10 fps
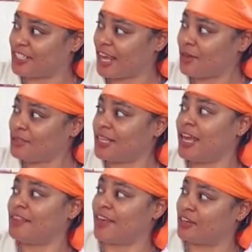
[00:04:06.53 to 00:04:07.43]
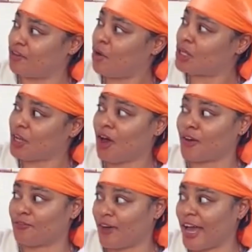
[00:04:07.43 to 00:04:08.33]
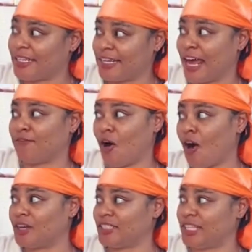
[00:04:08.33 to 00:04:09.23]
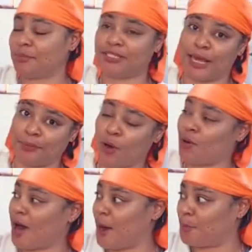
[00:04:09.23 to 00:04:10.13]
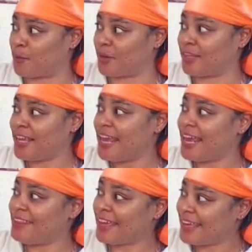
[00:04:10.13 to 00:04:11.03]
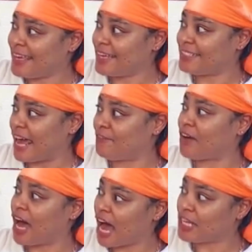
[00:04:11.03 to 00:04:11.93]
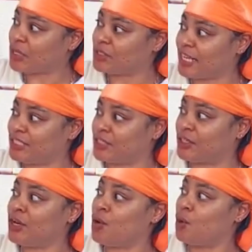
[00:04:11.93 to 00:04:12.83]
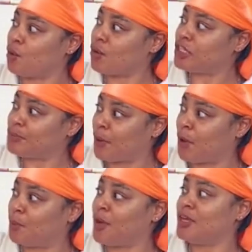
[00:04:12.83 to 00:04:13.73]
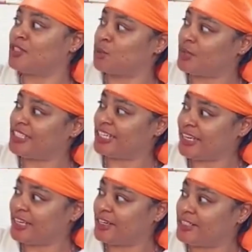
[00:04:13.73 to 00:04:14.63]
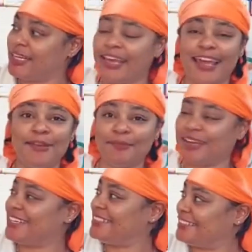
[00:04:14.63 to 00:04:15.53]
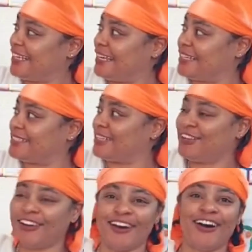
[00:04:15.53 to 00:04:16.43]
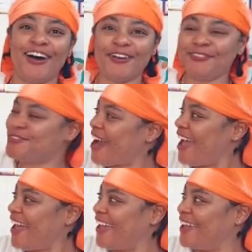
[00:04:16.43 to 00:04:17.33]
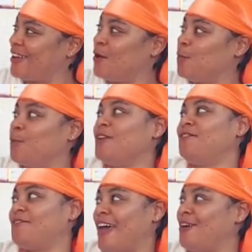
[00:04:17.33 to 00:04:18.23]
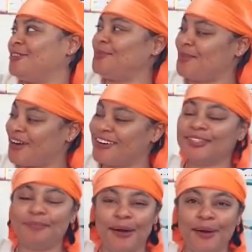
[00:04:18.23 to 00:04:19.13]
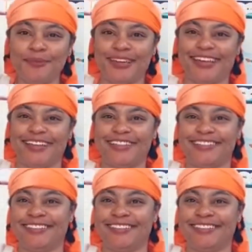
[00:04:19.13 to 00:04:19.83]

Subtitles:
shells. They grow along a vine and have hard stems that poke upward, and they each have a hollow center, orange pulp, squishy innards, and many seeds. Hooray! We found Amara's pumpkins.